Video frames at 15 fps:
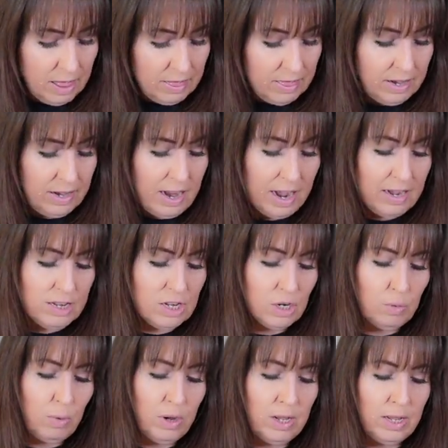The next
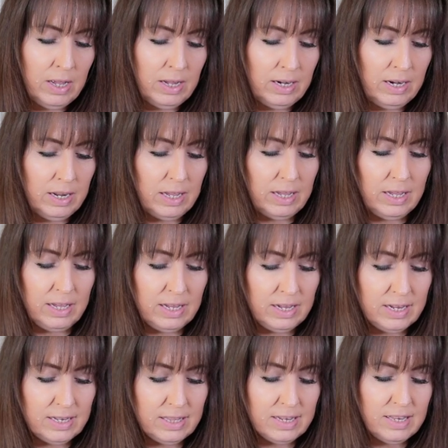one
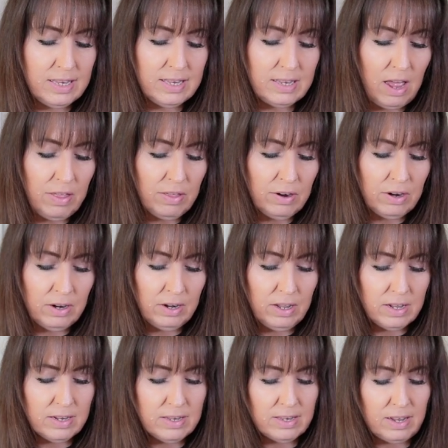is the Southern
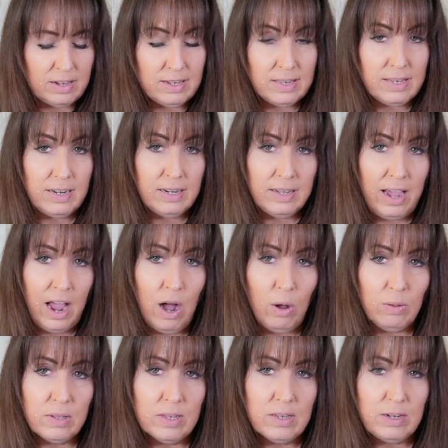Sunset
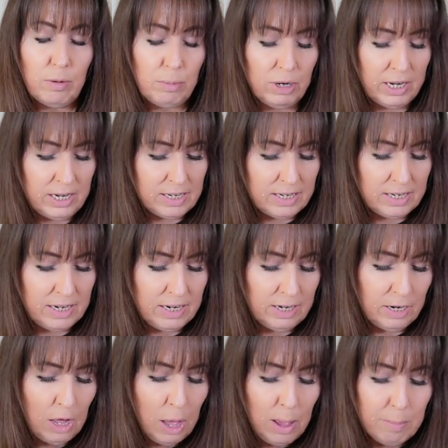Cowl. This is number
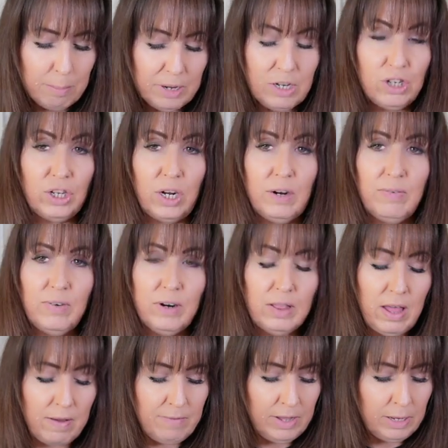18 by Jennifer
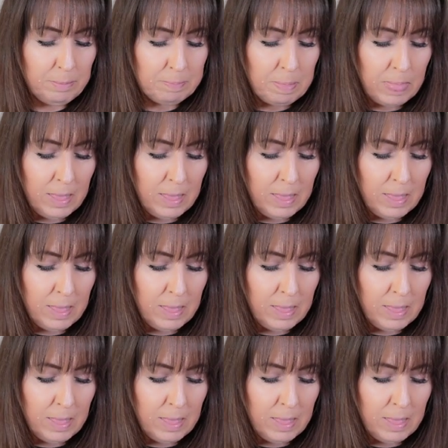Levitt.